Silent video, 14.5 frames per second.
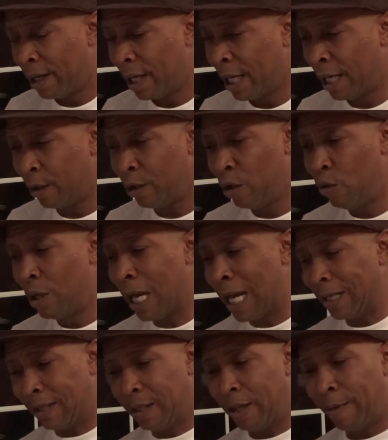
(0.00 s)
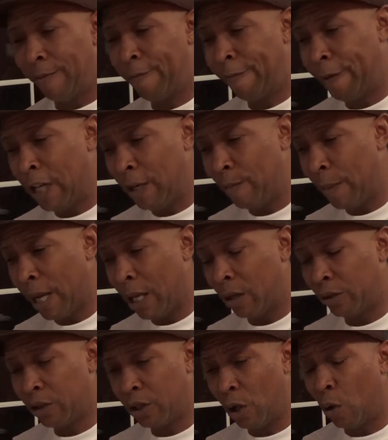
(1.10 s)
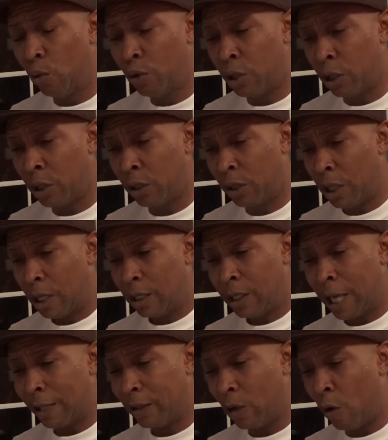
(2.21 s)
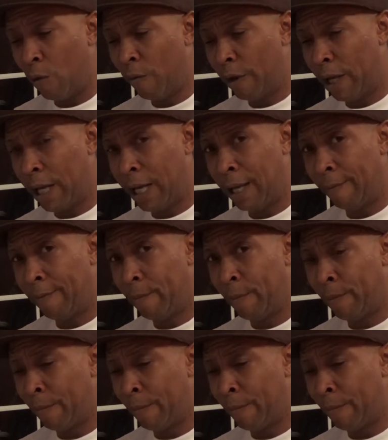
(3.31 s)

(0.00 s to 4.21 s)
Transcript: and you got some female soldiers that's over here